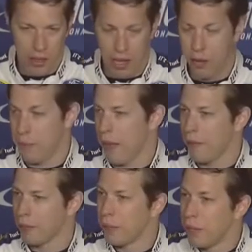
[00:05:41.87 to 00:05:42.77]
that could make
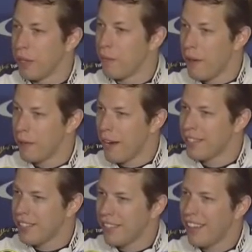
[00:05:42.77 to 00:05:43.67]
for some really fun
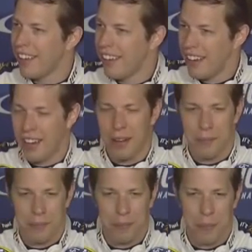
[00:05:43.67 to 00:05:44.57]
racing
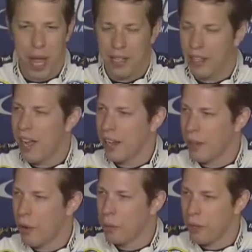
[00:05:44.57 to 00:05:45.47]
um, back to kind of
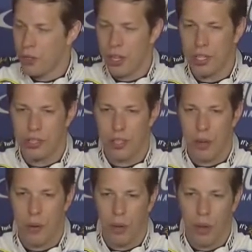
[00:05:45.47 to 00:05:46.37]
the old Michigan.
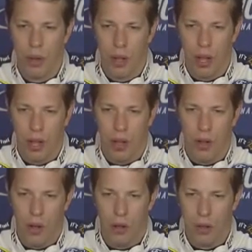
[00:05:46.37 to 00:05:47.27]
So. Uh,
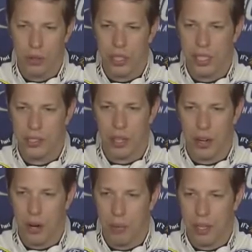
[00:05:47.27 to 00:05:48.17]
all those things
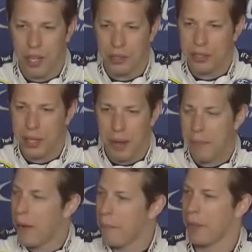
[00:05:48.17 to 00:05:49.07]
are, are, really interesting. I
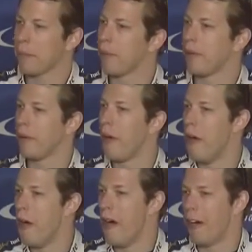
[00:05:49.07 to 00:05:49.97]
might be completely
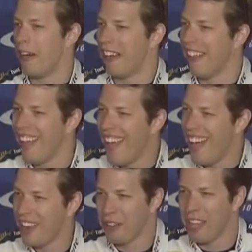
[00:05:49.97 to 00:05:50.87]
wrong.
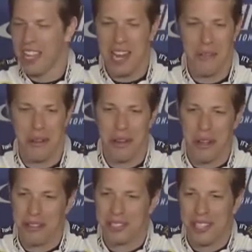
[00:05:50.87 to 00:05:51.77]
I don't think anyone
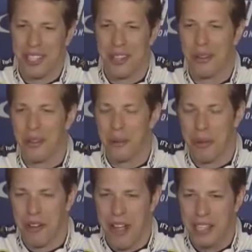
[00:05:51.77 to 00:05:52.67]
knows the, the, the
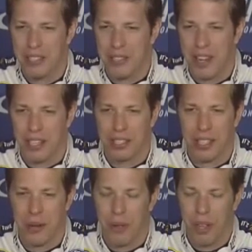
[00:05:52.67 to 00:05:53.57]
real answer there.
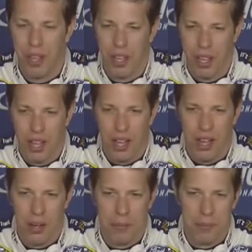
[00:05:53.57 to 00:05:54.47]
So
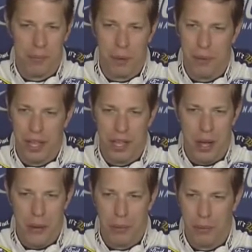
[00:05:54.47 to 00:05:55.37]
um, when we get
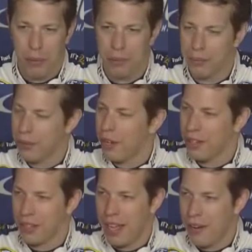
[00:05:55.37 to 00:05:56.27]
going, we'll
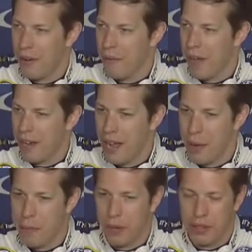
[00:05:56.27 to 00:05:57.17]
kind of all find
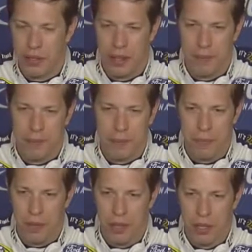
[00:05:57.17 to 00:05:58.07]
out. But uh,
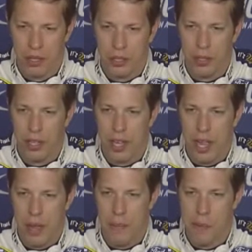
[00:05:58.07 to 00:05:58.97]
certainly
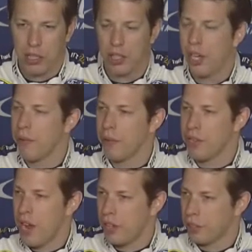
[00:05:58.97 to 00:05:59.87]
a, a, much different
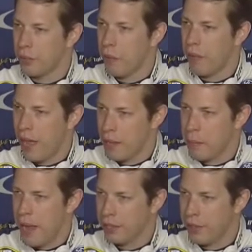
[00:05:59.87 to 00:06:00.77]
challenge than what we've had in the
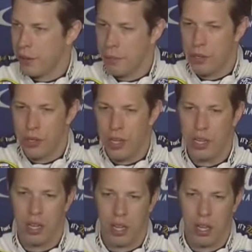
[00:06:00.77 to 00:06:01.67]
past here at
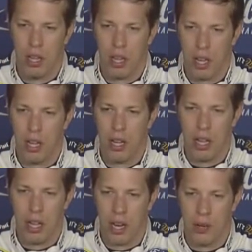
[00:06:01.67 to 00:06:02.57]
Michigan. Uh,
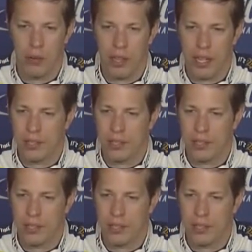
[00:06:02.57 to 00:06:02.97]
and I don't think